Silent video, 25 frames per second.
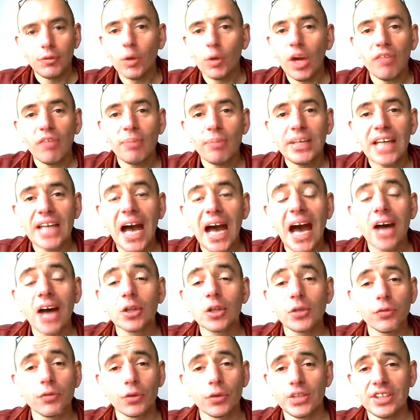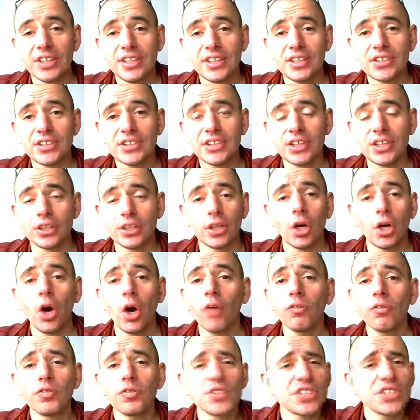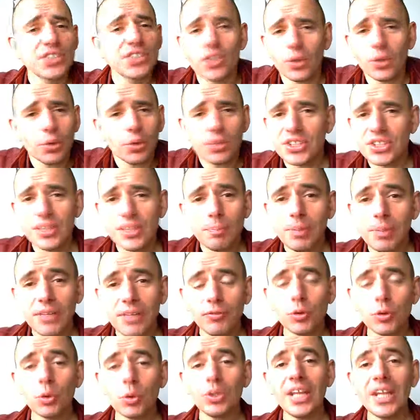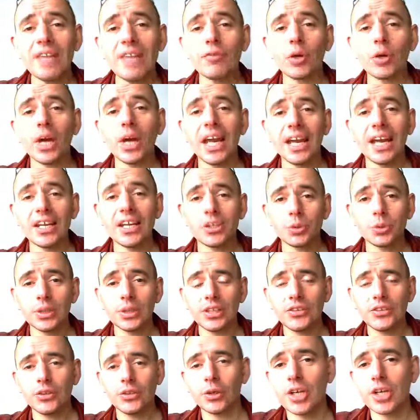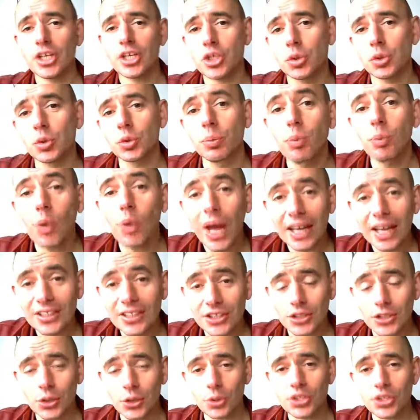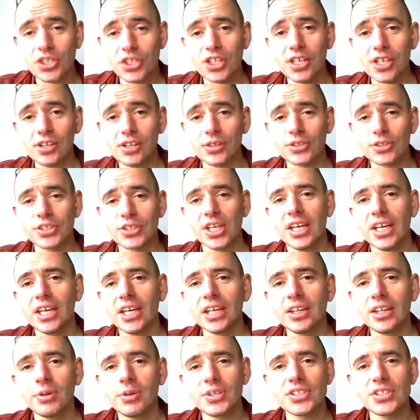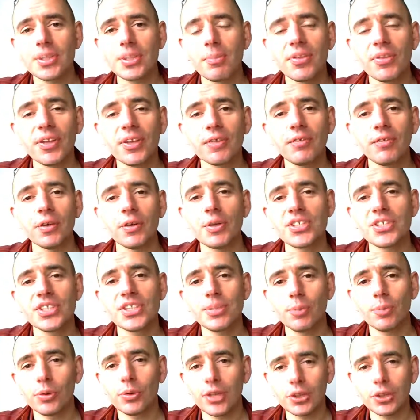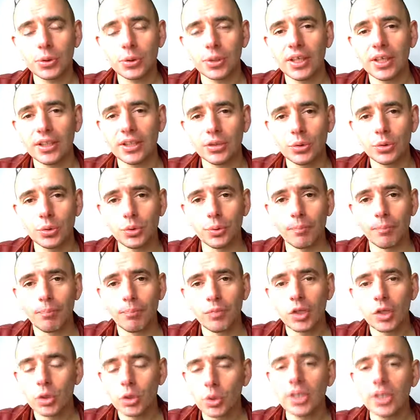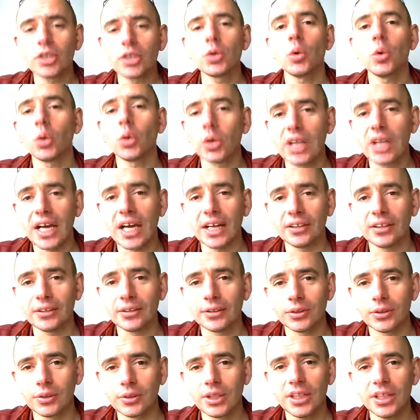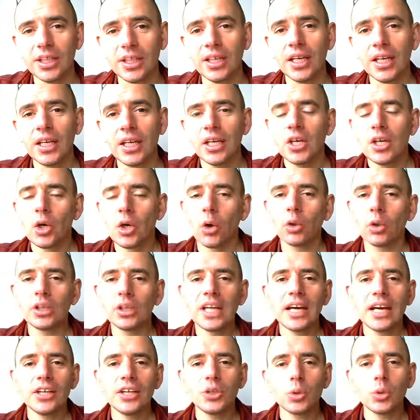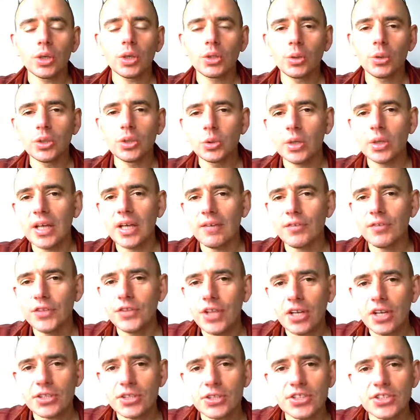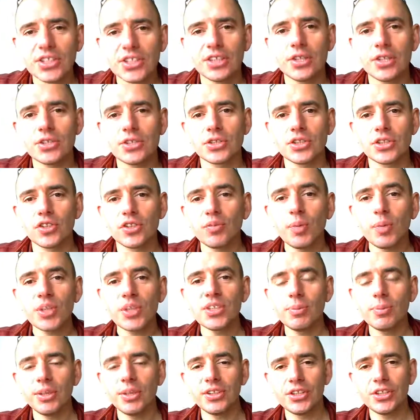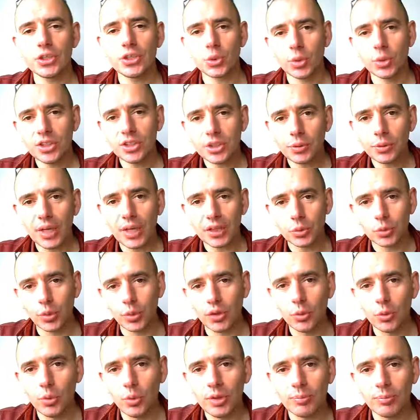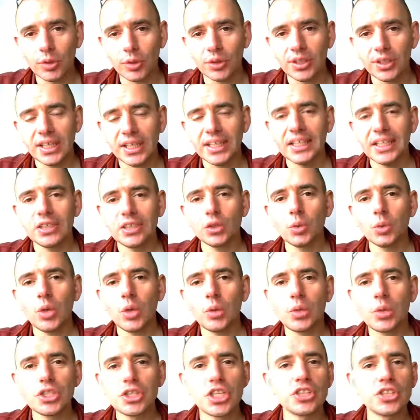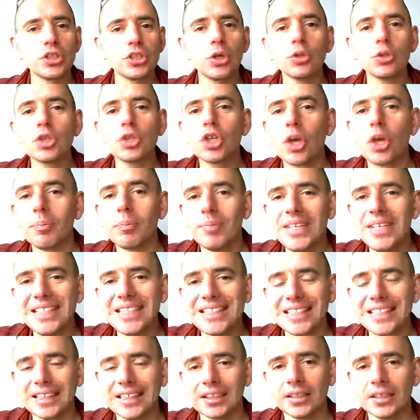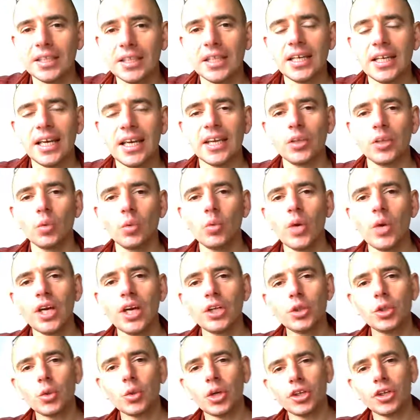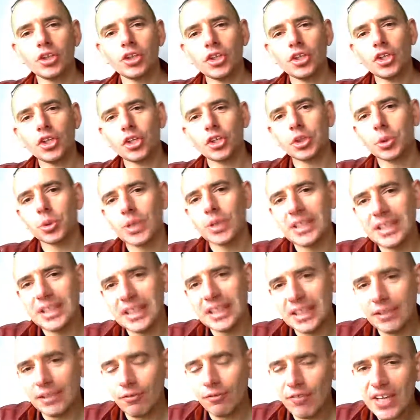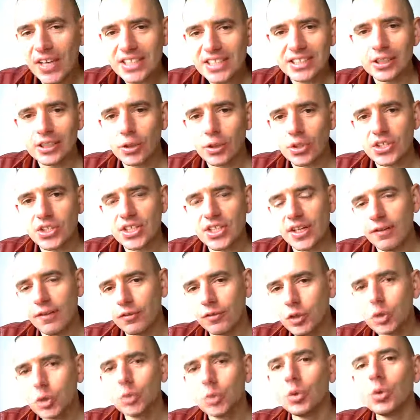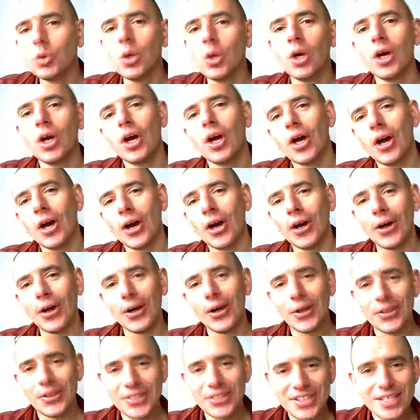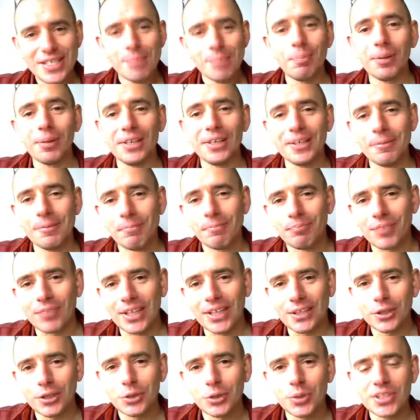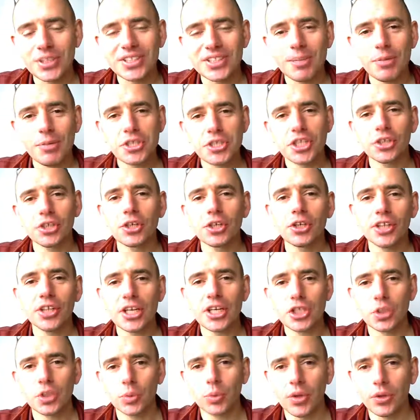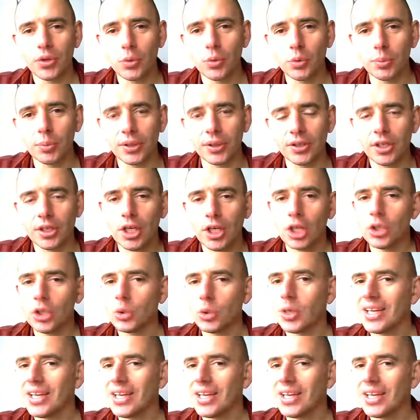If you have been out of the dating scene, or, or simply if you never had really the occasion to practice your skills, here is something very simple that you can do. You can go online, okay? Online, you are going to have dozens and dozens of possibilities to interact with women in a way which is non-committing and where you are not really investing yourself too uh, deeply into establishing a connection with a woman.